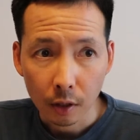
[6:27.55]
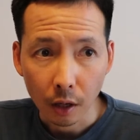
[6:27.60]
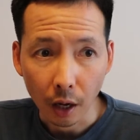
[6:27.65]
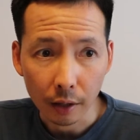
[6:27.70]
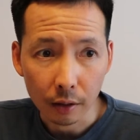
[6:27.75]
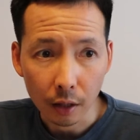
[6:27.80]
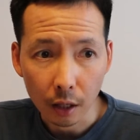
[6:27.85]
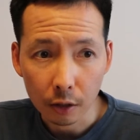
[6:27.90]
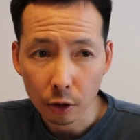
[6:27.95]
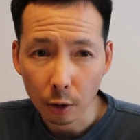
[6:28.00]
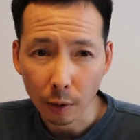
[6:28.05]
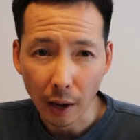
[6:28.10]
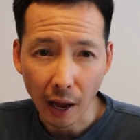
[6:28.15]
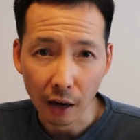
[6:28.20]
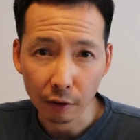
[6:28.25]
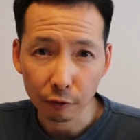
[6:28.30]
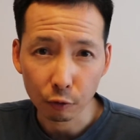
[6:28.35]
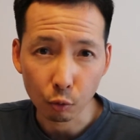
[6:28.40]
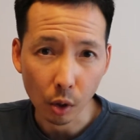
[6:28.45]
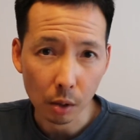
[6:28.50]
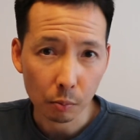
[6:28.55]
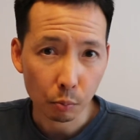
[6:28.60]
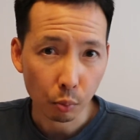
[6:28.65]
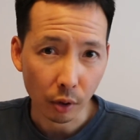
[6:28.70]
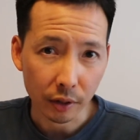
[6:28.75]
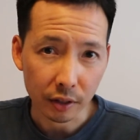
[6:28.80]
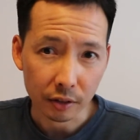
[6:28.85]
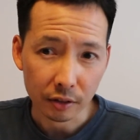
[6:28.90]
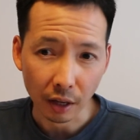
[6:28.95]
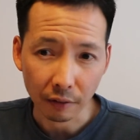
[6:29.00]
And then you'll have
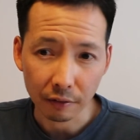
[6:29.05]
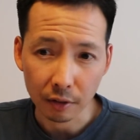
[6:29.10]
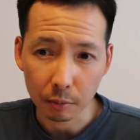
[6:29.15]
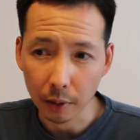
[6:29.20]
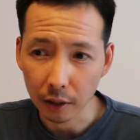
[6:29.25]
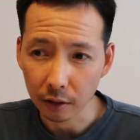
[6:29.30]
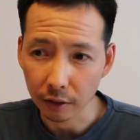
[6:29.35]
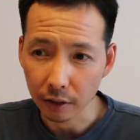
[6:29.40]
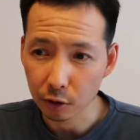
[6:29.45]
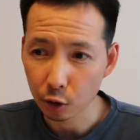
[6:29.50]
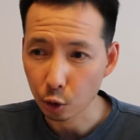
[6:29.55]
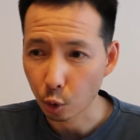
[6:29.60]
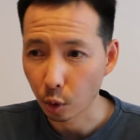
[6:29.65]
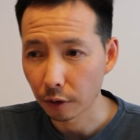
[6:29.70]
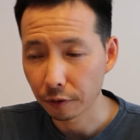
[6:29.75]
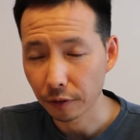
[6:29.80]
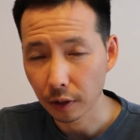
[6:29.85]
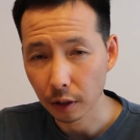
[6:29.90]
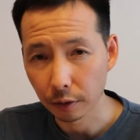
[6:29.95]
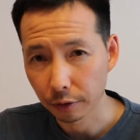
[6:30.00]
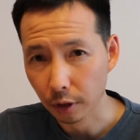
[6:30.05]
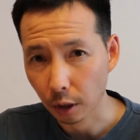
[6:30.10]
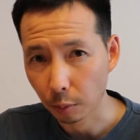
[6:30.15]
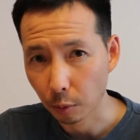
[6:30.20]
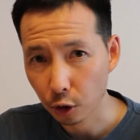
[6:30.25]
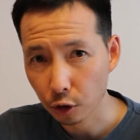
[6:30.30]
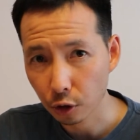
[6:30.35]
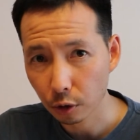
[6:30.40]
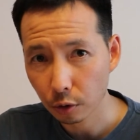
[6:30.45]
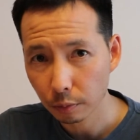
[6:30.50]
1.7 million square feet of
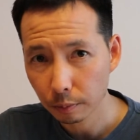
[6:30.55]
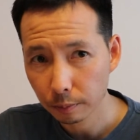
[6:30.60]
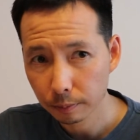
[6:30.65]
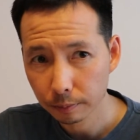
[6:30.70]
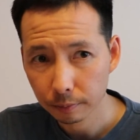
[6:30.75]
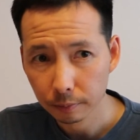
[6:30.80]
commercial.